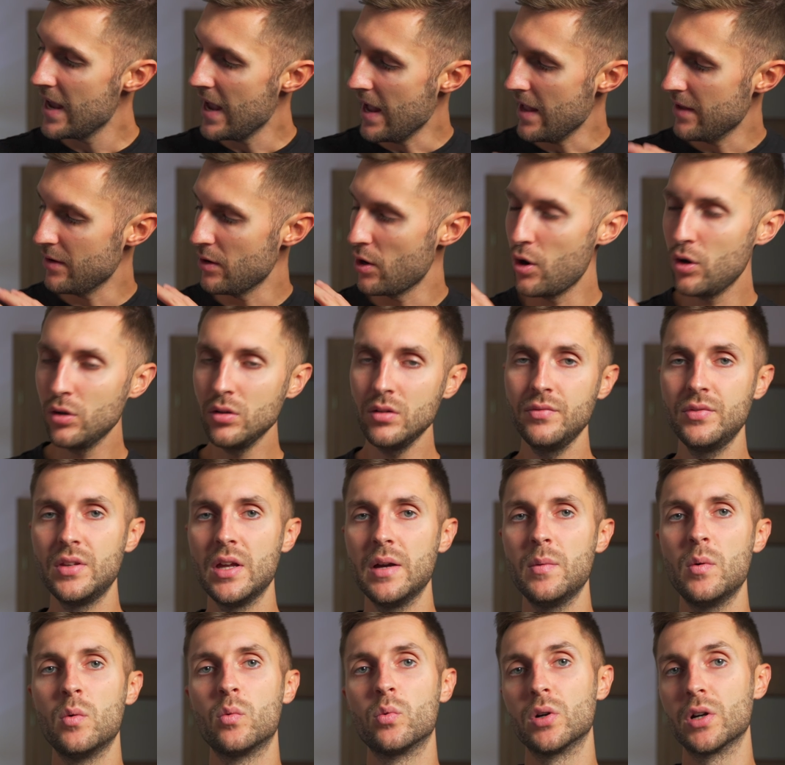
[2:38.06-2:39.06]
and all of
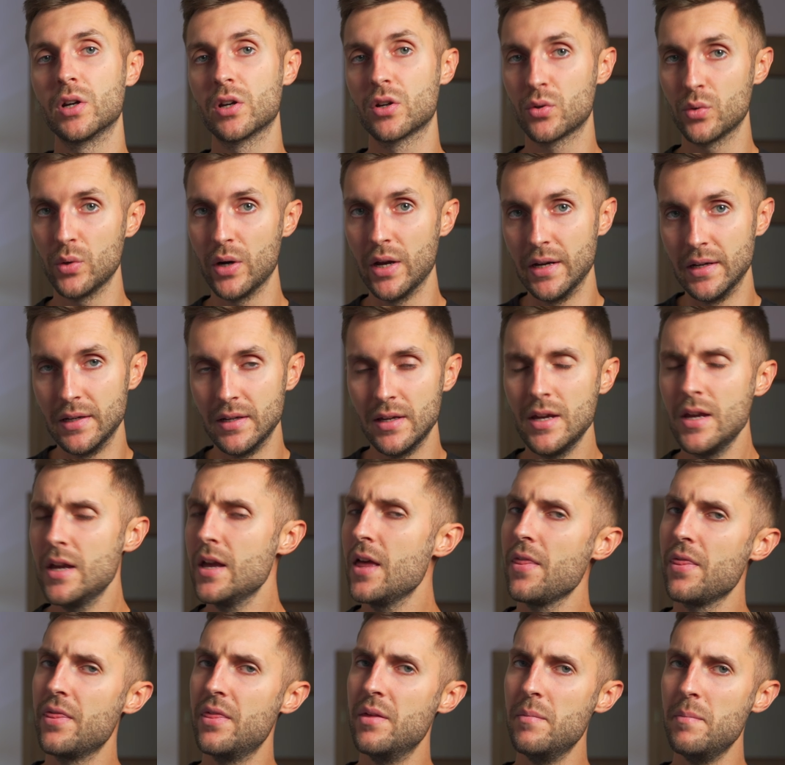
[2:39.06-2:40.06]
them work great.
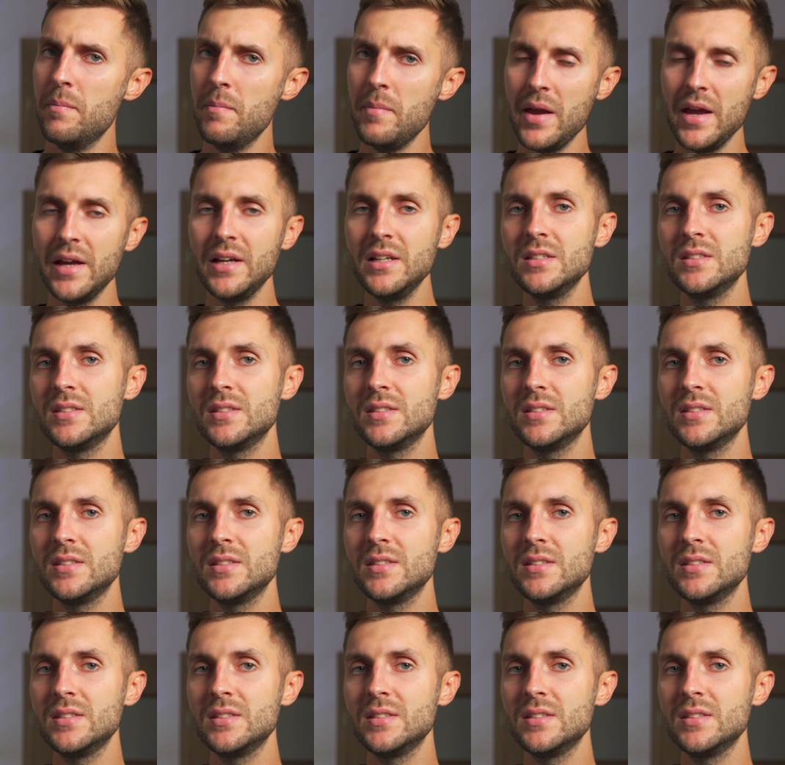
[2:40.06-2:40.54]
The main